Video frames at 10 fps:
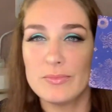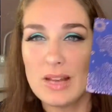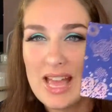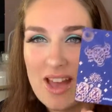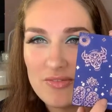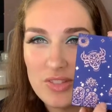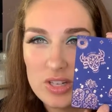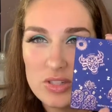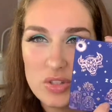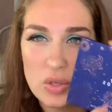have
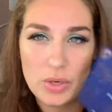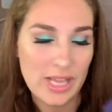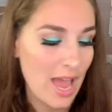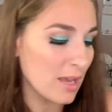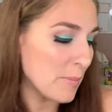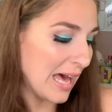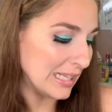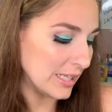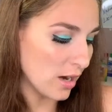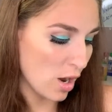the Zodiac
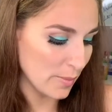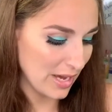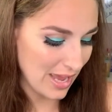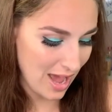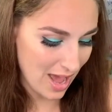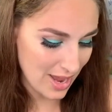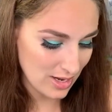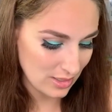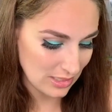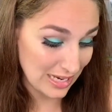palette on my
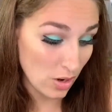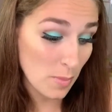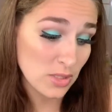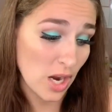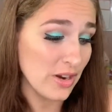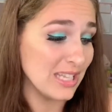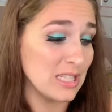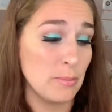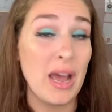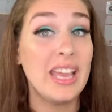eyes. And no, I'm sorry,
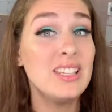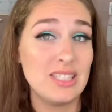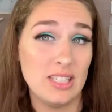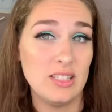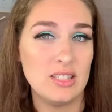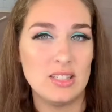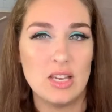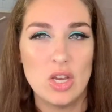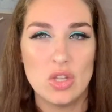it's Pisces.